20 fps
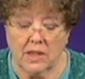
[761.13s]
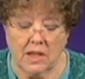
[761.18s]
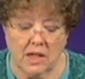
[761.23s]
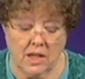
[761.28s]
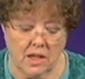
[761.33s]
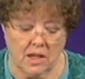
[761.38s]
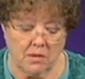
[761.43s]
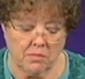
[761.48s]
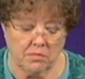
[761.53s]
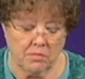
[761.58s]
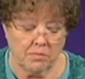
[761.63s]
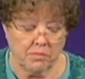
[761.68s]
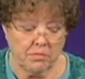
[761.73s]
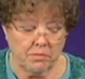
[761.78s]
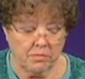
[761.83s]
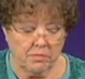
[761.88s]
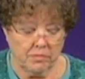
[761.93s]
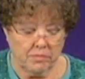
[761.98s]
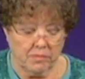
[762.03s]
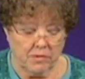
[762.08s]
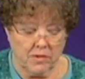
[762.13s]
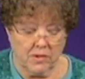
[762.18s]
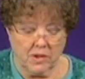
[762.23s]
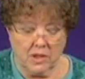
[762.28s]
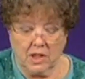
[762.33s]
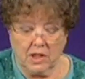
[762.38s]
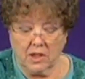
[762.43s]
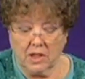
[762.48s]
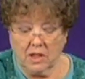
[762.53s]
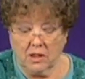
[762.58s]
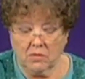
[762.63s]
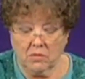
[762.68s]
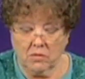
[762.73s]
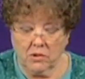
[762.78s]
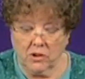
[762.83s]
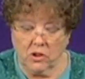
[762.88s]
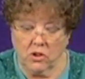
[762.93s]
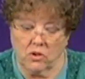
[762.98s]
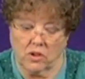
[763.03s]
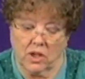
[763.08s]
And I'm, again,
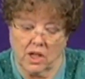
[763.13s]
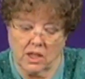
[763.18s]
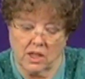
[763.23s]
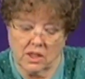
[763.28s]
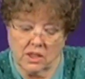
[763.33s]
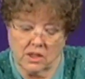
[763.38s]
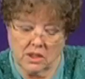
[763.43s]
where you can't